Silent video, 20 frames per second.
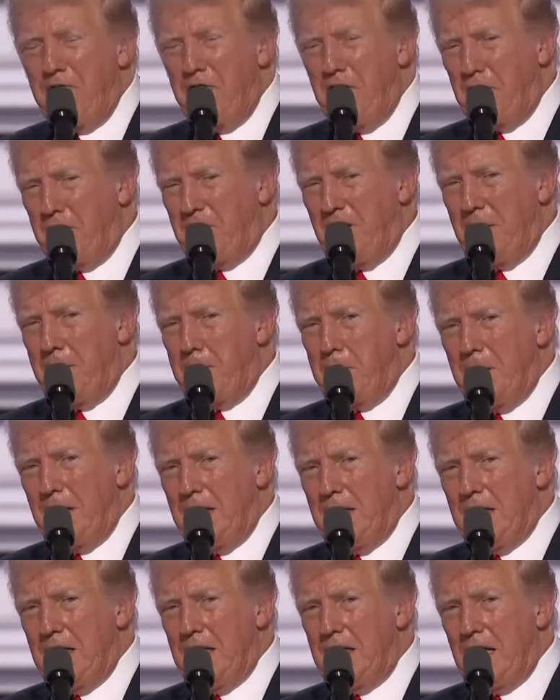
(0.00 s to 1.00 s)
$50
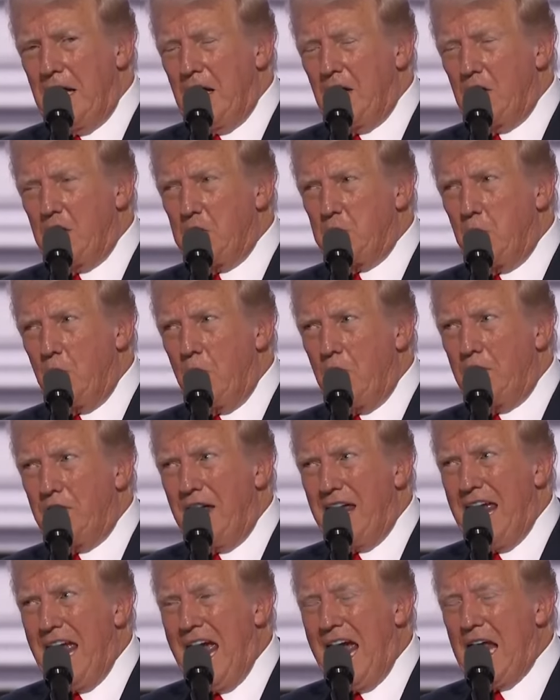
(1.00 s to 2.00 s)
billion worth.
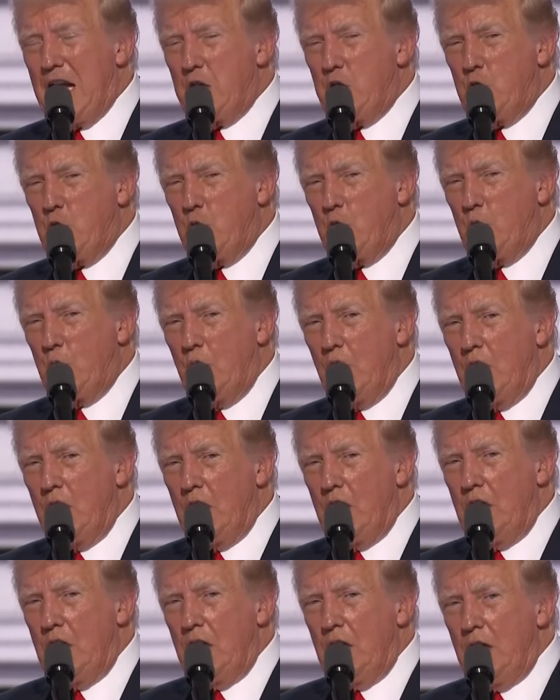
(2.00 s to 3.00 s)
They had to
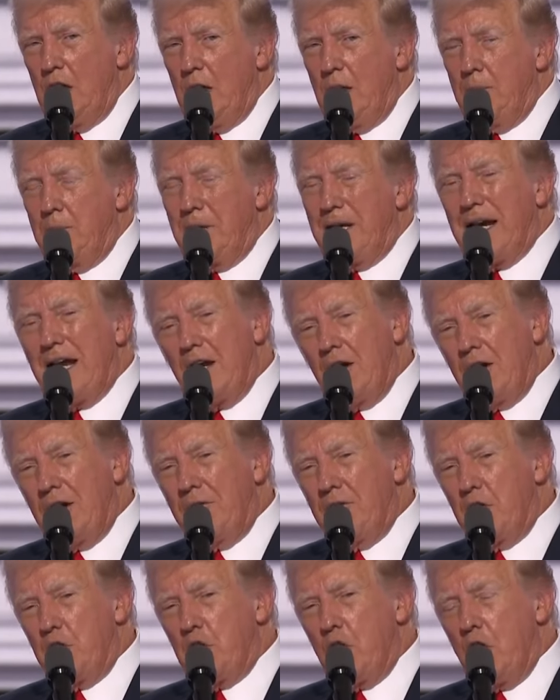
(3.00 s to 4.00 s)
but I don't
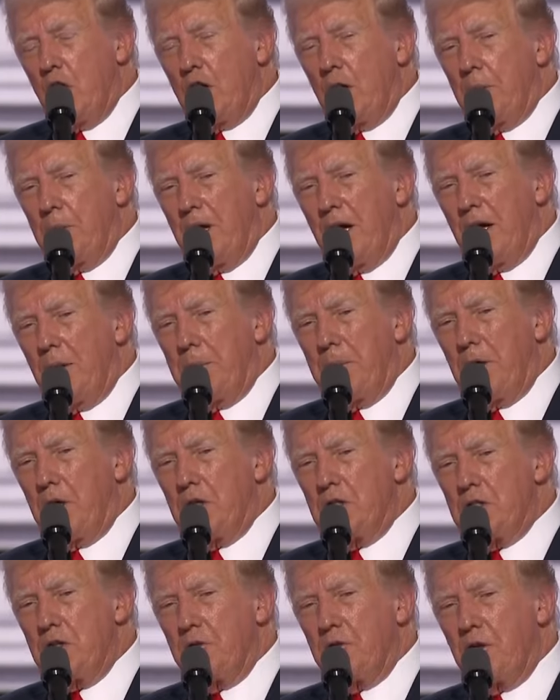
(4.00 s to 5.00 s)
even talk about it
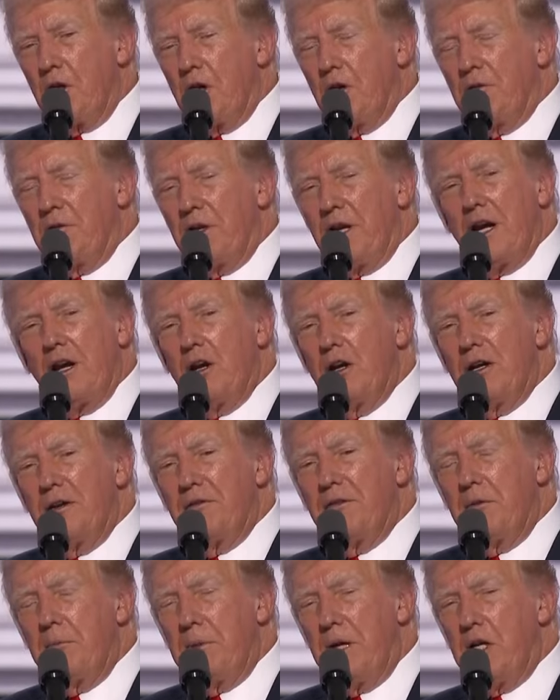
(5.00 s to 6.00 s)
because of COVID. I don't
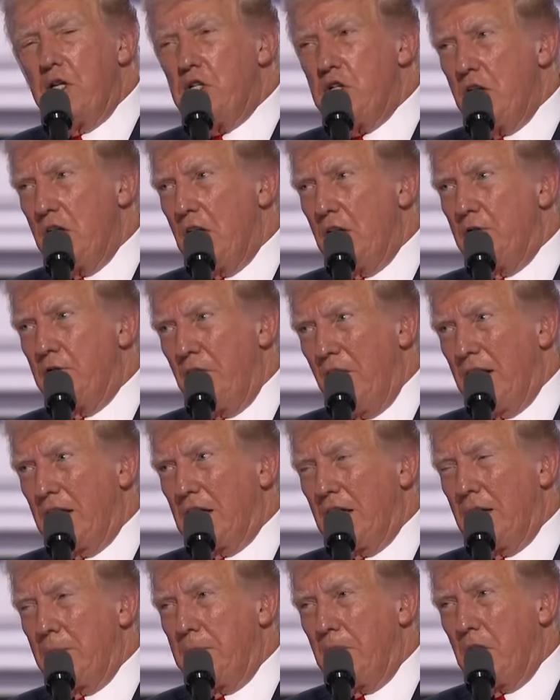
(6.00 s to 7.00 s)
even mention it,
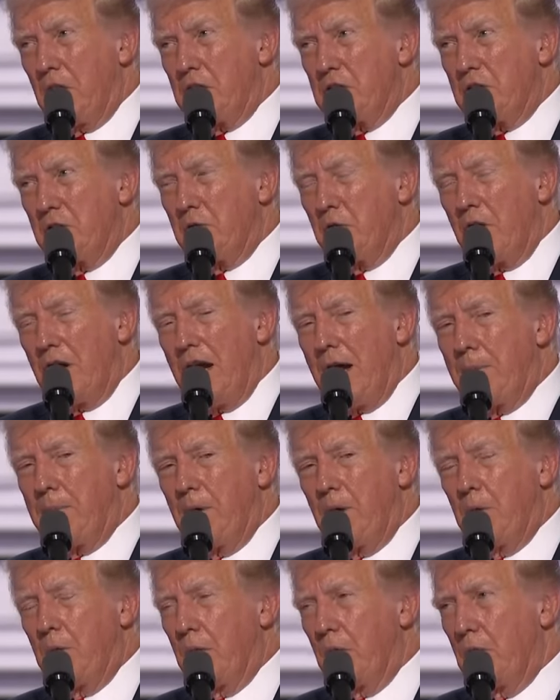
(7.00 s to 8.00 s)
frankly, because of what
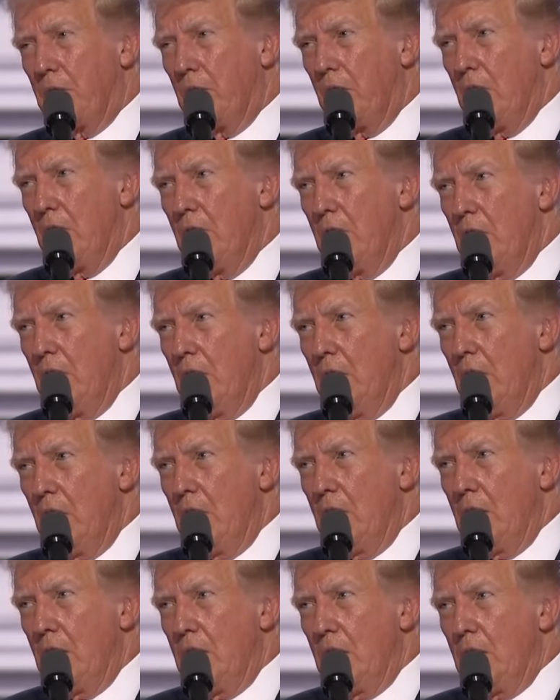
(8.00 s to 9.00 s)
happened with
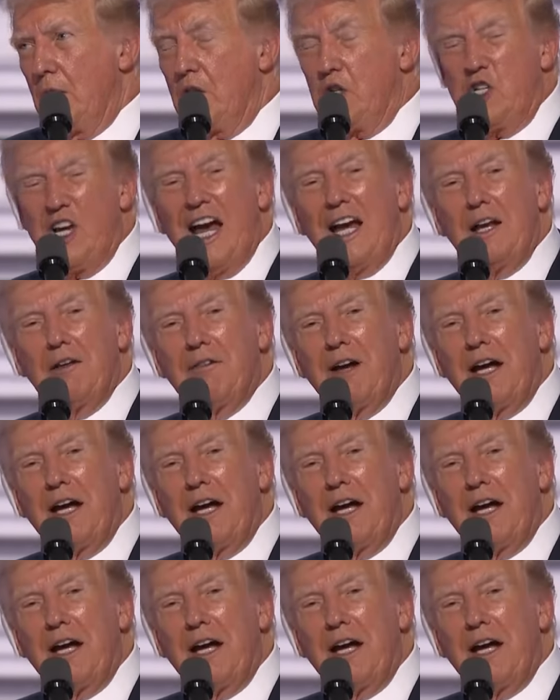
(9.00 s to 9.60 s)
the China